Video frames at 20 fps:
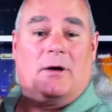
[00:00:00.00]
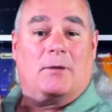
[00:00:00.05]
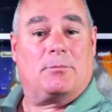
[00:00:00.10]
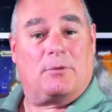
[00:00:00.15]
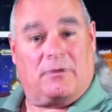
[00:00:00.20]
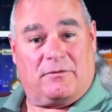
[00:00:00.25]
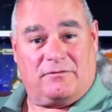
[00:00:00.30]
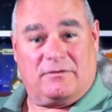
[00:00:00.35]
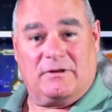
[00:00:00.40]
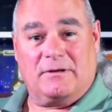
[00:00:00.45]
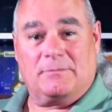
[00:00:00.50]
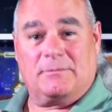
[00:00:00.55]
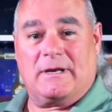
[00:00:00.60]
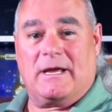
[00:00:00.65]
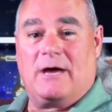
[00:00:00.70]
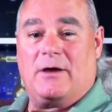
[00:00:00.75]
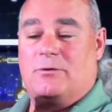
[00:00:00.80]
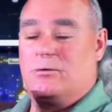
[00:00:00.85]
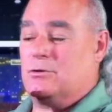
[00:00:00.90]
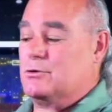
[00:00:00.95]
up or flip
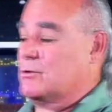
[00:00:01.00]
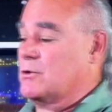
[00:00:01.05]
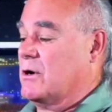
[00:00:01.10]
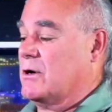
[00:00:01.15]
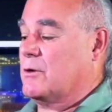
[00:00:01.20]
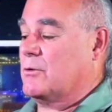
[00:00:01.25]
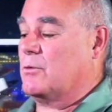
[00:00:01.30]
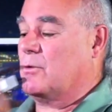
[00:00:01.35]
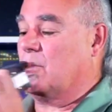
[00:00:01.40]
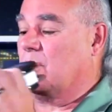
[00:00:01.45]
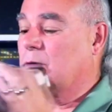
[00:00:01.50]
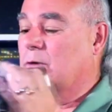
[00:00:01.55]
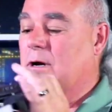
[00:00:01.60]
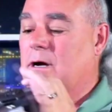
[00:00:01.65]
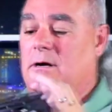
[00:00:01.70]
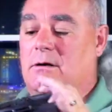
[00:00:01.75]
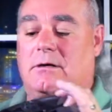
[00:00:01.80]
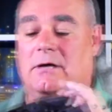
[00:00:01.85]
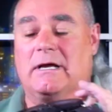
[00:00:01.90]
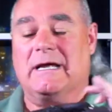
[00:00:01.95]
down or try to roll
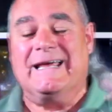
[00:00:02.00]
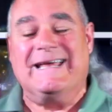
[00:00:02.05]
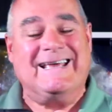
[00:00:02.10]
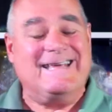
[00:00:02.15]
around.